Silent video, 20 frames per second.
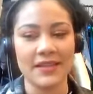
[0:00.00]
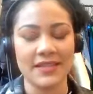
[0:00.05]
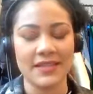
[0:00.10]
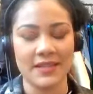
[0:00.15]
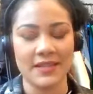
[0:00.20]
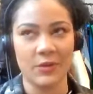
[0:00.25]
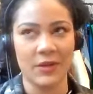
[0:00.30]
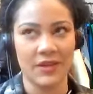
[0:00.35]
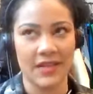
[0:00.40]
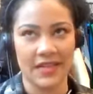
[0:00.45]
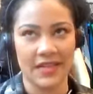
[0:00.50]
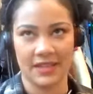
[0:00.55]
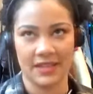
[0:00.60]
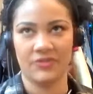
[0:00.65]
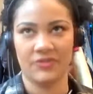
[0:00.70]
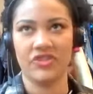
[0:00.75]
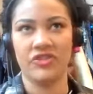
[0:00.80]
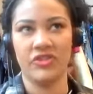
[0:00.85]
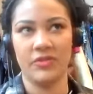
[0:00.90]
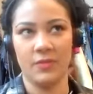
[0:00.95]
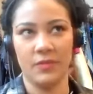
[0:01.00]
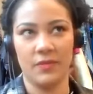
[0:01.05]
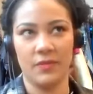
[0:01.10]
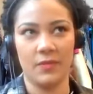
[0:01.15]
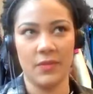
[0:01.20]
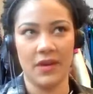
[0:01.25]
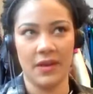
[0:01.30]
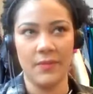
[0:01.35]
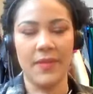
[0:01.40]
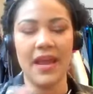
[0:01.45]
that's
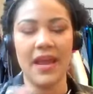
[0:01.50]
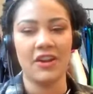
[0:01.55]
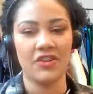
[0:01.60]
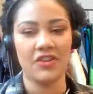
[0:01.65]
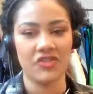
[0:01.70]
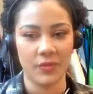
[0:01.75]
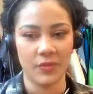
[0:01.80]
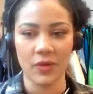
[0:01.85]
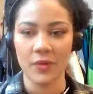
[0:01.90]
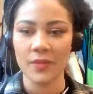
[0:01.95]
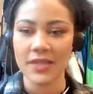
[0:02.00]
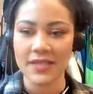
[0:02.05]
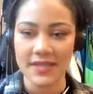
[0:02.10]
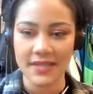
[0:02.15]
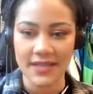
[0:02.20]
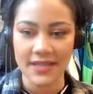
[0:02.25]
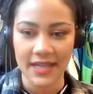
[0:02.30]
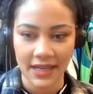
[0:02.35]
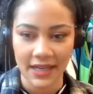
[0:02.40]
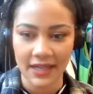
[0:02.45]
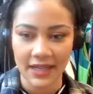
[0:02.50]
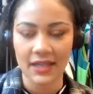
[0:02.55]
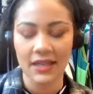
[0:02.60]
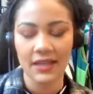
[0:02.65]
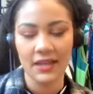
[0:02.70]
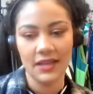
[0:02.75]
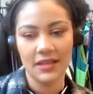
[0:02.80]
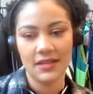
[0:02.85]
a manageable mistake.